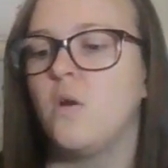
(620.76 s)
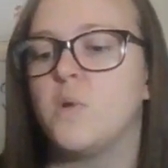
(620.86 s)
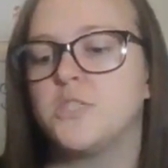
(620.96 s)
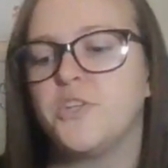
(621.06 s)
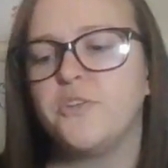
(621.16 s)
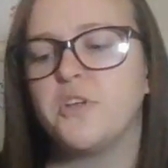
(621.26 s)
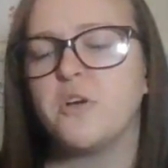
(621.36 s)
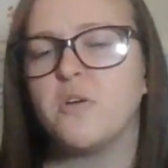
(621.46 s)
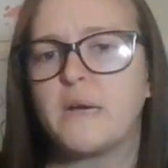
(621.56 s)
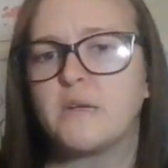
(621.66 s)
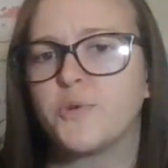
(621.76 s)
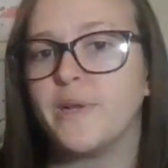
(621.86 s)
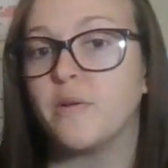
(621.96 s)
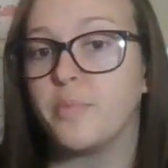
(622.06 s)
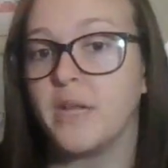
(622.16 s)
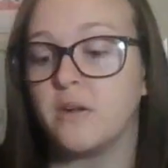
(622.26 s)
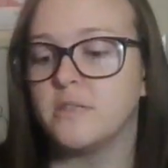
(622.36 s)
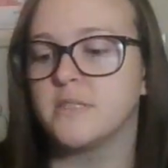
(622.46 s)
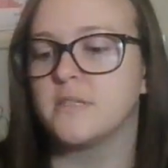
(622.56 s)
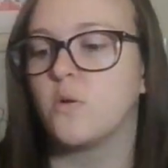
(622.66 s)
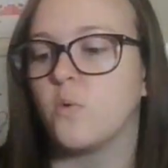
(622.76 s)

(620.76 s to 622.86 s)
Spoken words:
What do you know about Tweedle beetles?